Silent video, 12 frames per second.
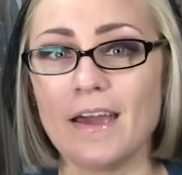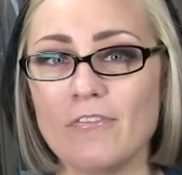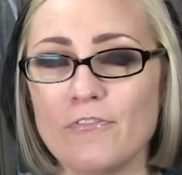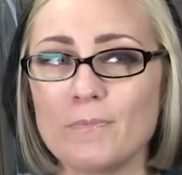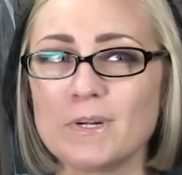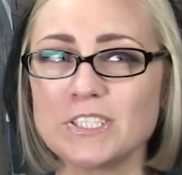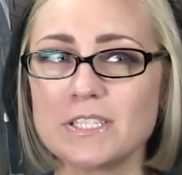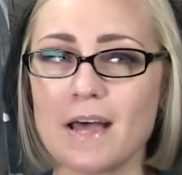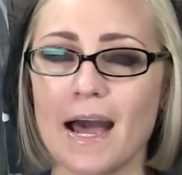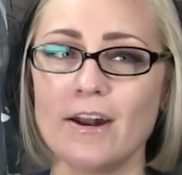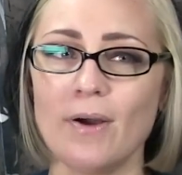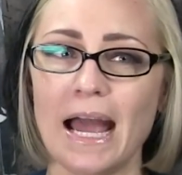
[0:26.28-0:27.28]
Now, for brushes,
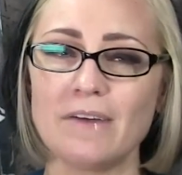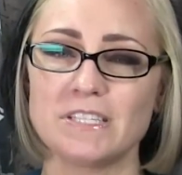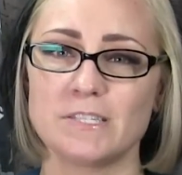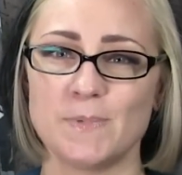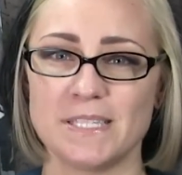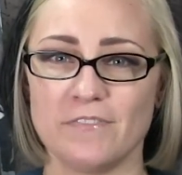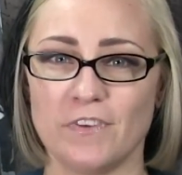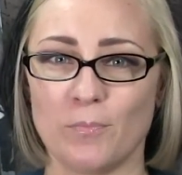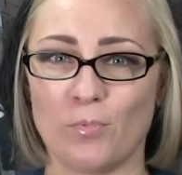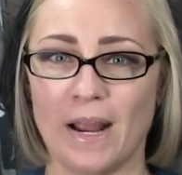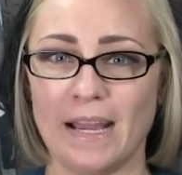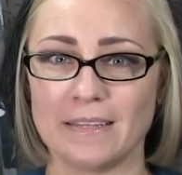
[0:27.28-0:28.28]
I don't have a specific
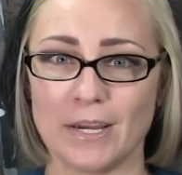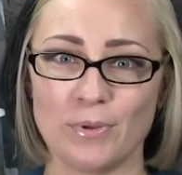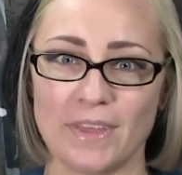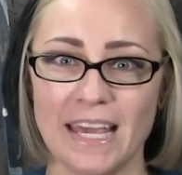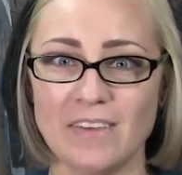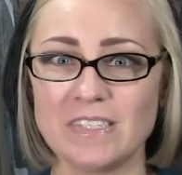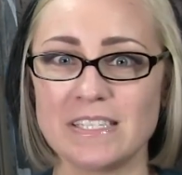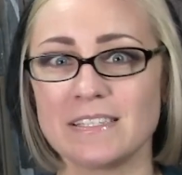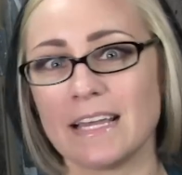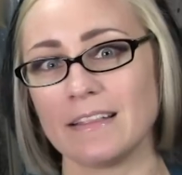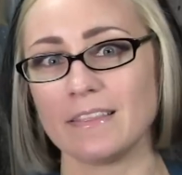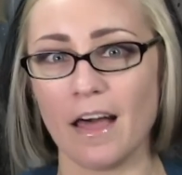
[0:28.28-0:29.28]
brand. Like with
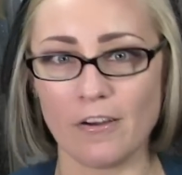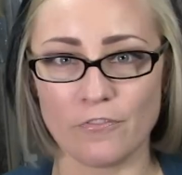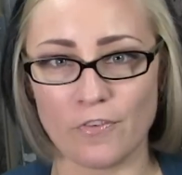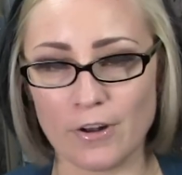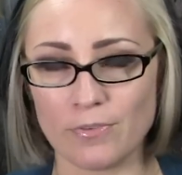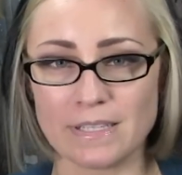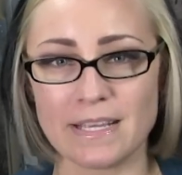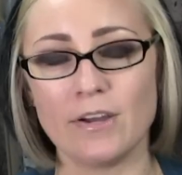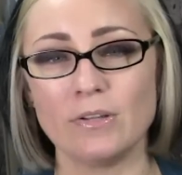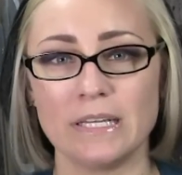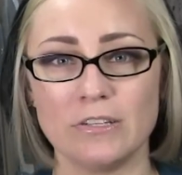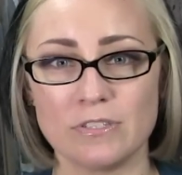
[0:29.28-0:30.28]
canvases, I love Fredrix. I
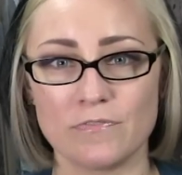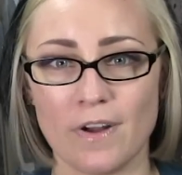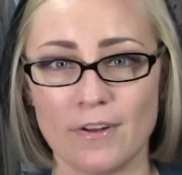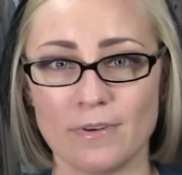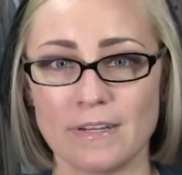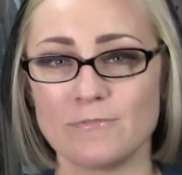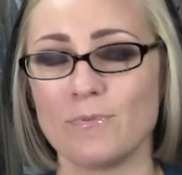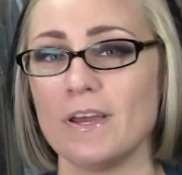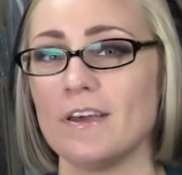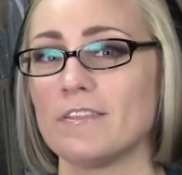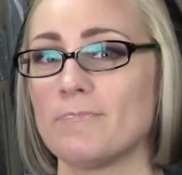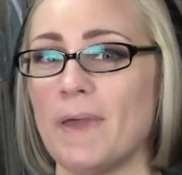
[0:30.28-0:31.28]
only use Fredrix.
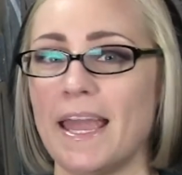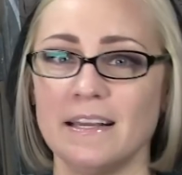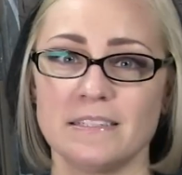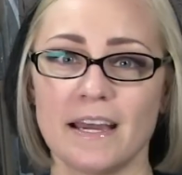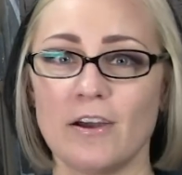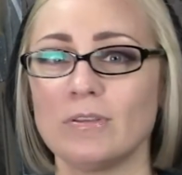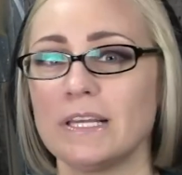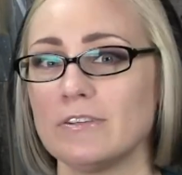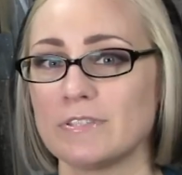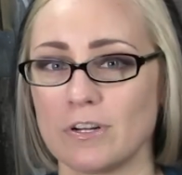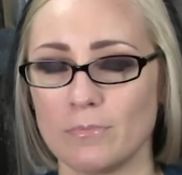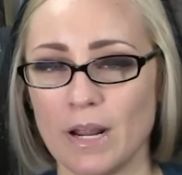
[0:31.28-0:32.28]
With paint, I only
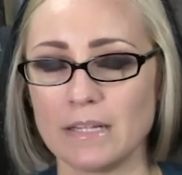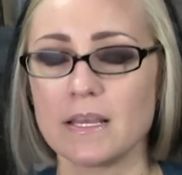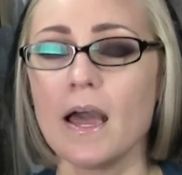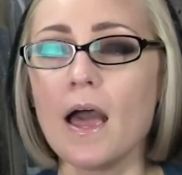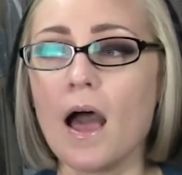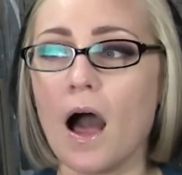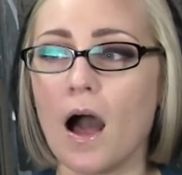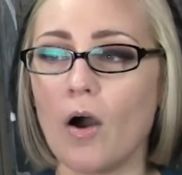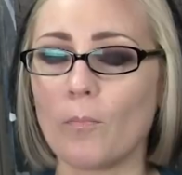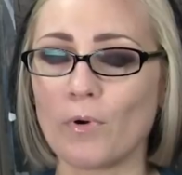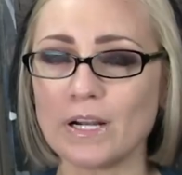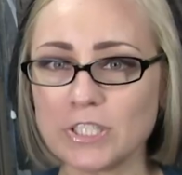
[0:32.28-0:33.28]
use certain brands.
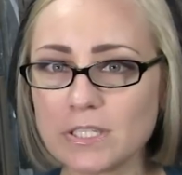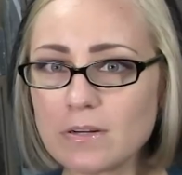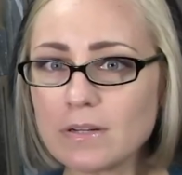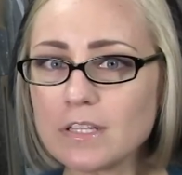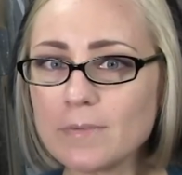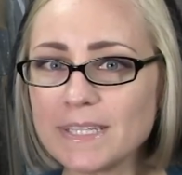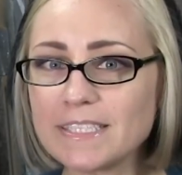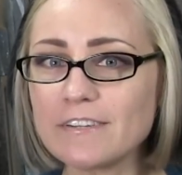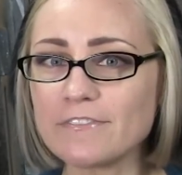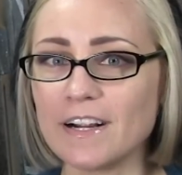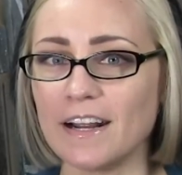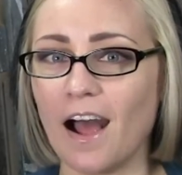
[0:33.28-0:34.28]
Brushes are a little bit different.